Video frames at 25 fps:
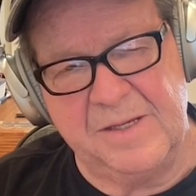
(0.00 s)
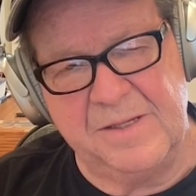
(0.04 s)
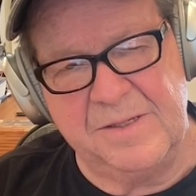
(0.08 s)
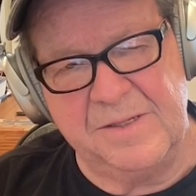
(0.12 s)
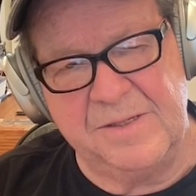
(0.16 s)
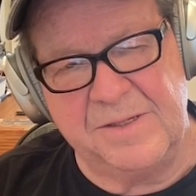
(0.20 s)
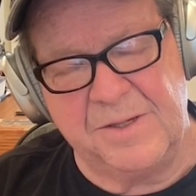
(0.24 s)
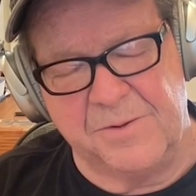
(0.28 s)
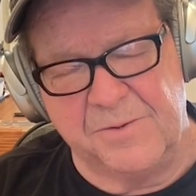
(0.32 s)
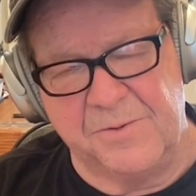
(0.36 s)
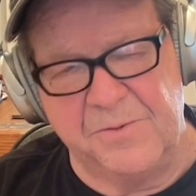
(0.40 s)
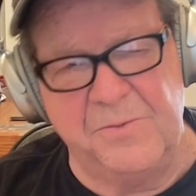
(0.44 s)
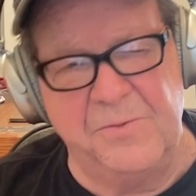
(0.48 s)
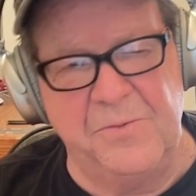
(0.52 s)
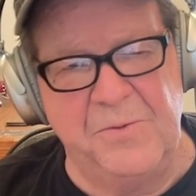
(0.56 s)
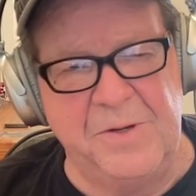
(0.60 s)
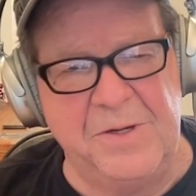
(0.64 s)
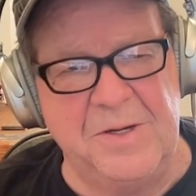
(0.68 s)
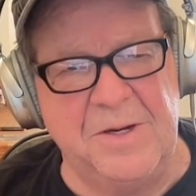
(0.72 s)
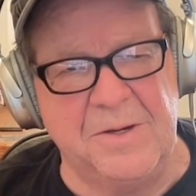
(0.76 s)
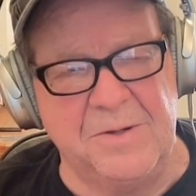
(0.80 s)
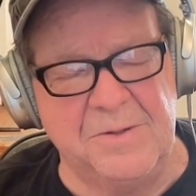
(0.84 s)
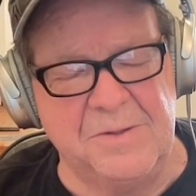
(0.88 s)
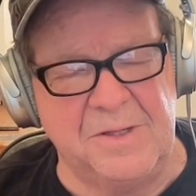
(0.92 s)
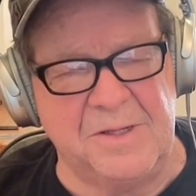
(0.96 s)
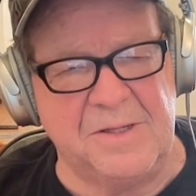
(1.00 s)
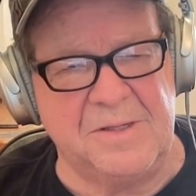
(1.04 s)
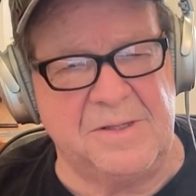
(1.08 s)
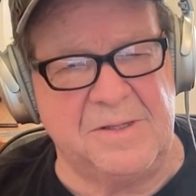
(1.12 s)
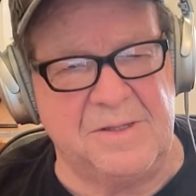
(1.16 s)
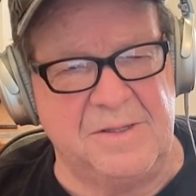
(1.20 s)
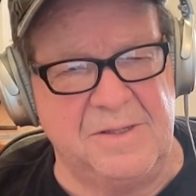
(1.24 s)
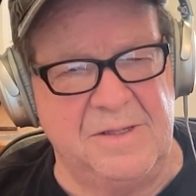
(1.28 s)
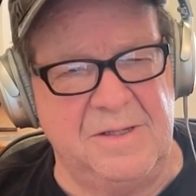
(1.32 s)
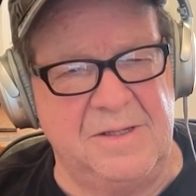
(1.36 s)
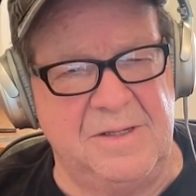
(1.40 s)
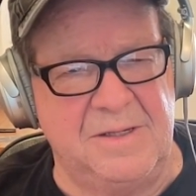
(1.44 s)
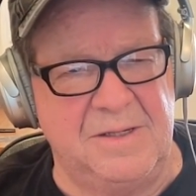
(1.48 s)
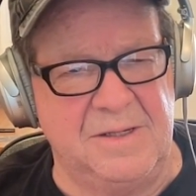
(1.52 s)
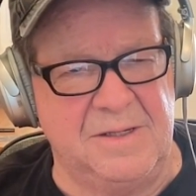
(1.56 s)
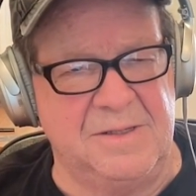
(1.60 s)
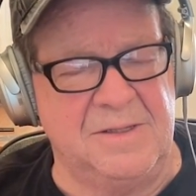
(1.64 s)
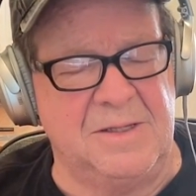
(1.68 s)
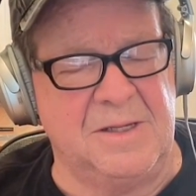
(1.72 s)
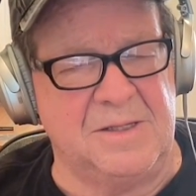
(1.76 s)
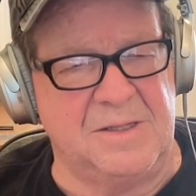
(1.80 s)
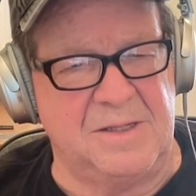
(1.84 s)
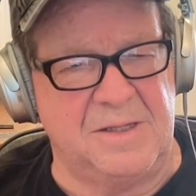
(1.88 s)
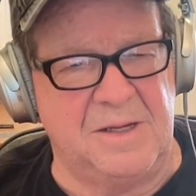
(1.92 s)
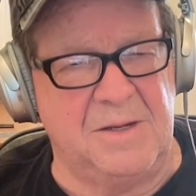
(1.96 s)
so we know that
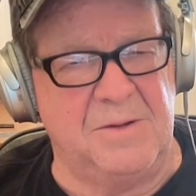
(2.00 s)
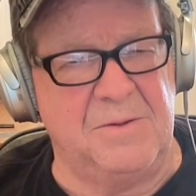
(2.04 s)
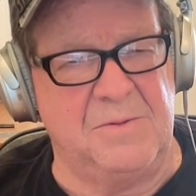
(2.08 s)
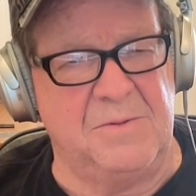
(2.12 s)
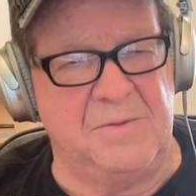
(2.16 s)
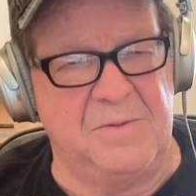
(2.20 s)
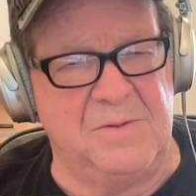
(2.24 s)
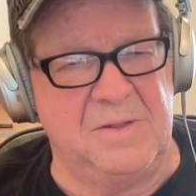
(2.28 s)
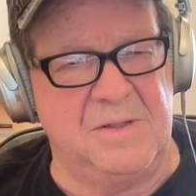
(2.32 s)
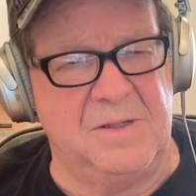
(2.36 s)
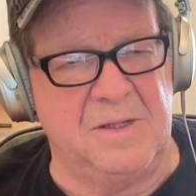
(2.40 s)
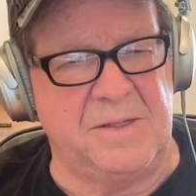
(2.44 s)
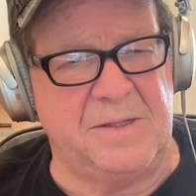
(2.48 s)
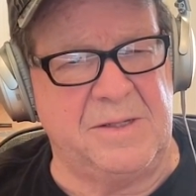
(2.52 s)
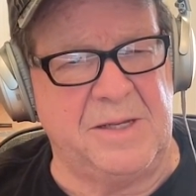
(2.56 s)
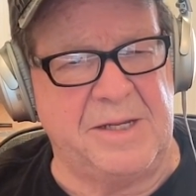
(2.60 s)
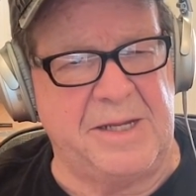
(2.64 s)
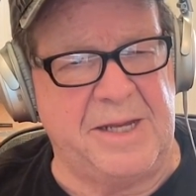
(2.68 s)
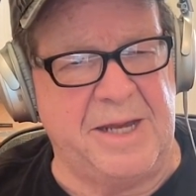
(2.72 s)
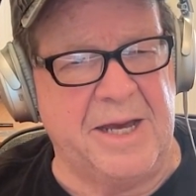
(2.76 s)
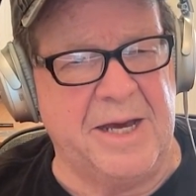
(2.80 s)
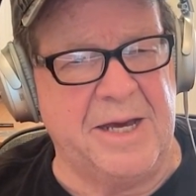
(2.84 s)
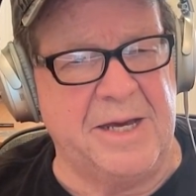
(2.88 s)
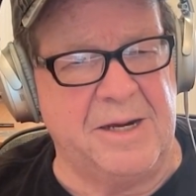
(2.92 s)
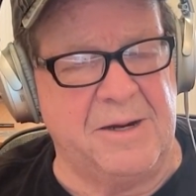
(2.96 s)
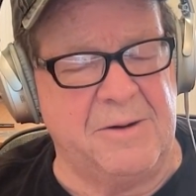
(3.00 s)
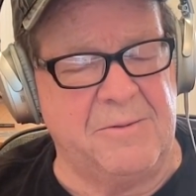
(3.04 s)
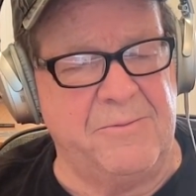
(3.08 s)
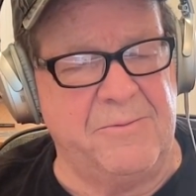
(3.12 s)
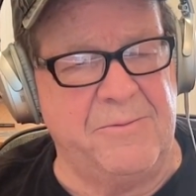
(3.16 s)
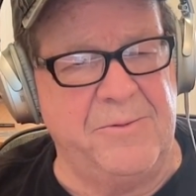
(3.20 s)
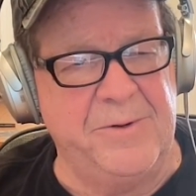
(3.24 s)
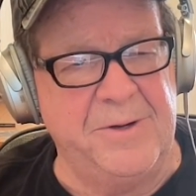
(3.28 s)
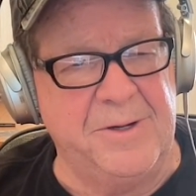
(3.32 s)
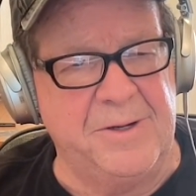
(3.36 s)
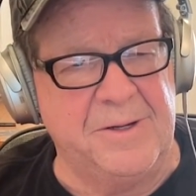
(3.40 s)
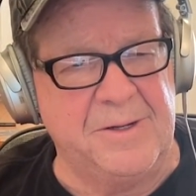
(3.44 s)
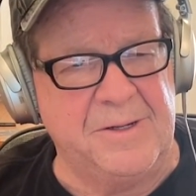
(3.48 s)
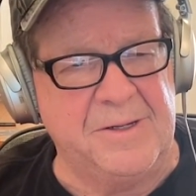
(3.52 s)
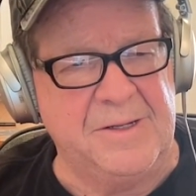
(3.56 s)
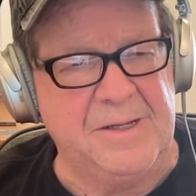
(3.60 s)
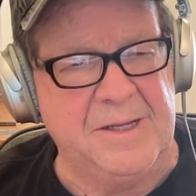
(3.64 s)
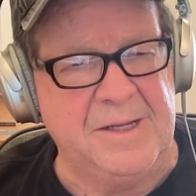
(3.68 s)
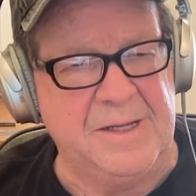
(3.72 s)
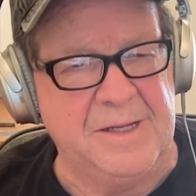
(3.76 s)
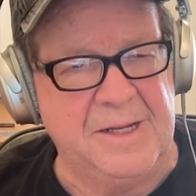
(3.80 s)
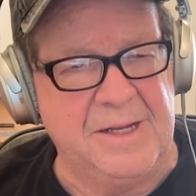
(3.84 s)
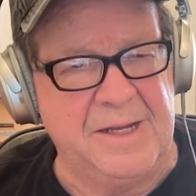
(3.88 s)
they can and will